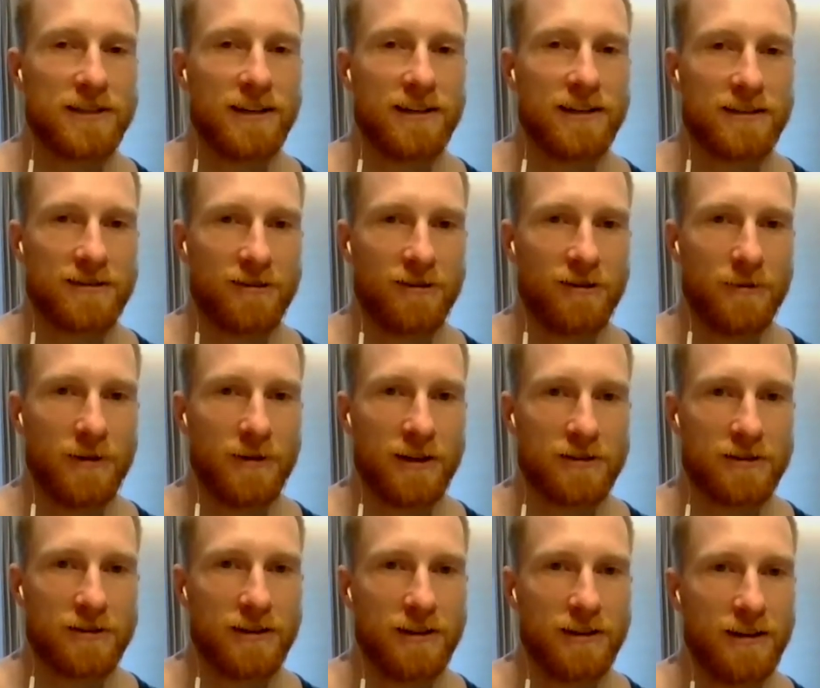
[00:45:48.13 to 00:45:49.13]
that so
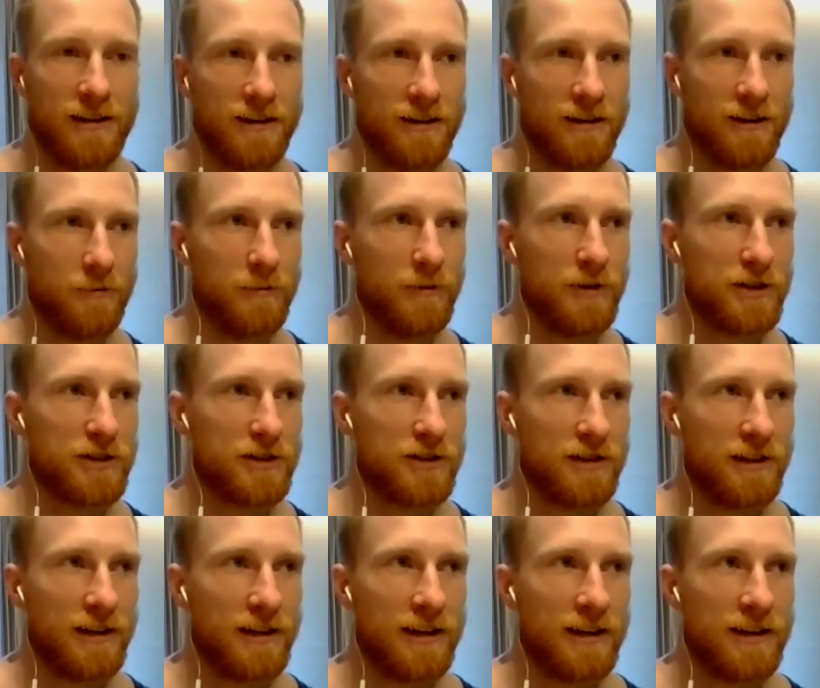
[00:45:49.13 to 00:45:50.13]
much. I
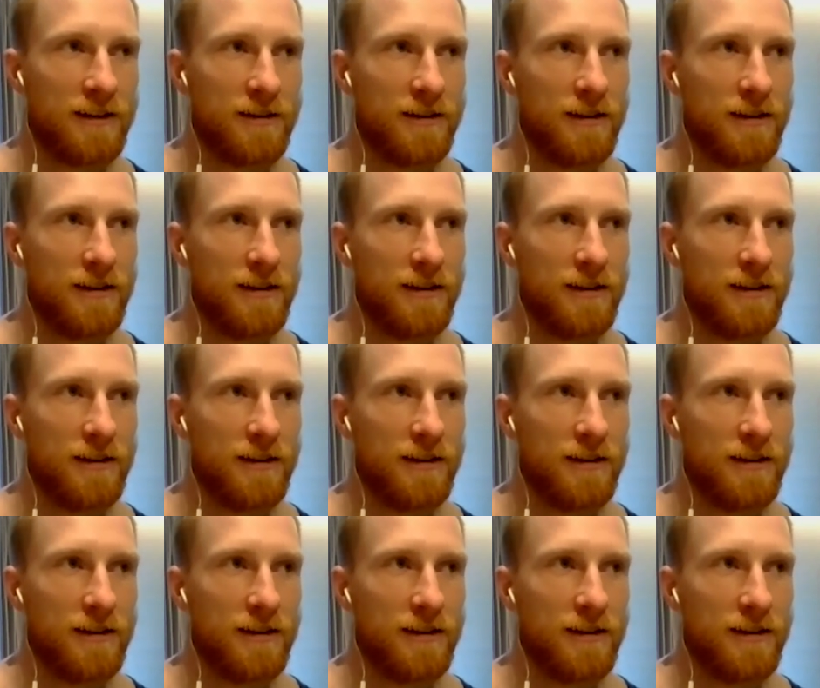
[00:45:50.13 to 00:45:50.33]
wish like